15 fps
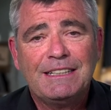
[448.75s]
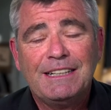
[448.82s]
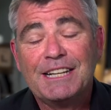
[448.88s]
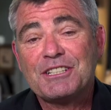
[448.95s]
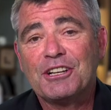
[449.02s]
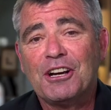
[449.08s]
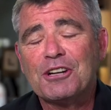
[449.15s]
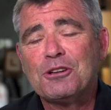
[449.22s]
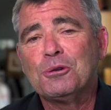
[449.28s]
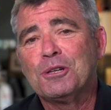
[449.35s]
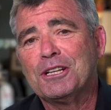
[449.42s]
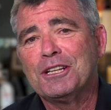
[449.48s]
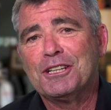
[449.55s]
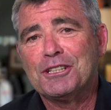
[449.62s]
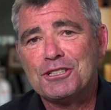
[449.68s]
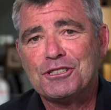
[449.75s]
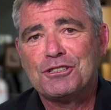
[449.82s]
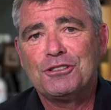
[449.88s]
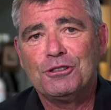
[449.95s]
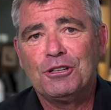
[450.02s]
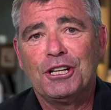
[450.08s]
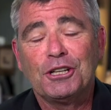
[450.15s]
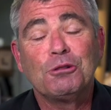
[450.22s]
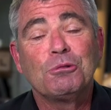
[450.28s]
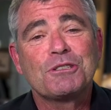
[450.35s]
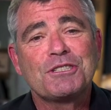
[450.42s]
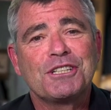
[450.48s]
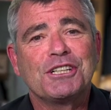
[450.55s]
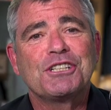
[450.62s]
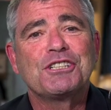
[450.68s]
Actually, I call it
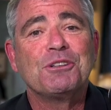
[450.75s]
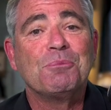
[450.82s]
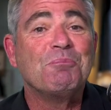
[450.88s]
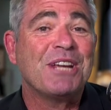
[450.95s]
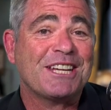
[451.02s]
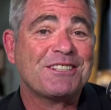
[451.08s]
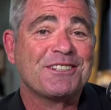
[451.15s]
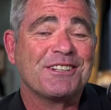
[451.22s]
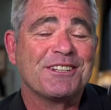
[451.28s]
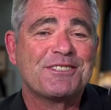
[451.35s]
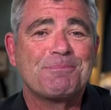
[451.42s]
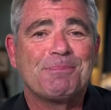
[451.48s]
linguistic gymnastics,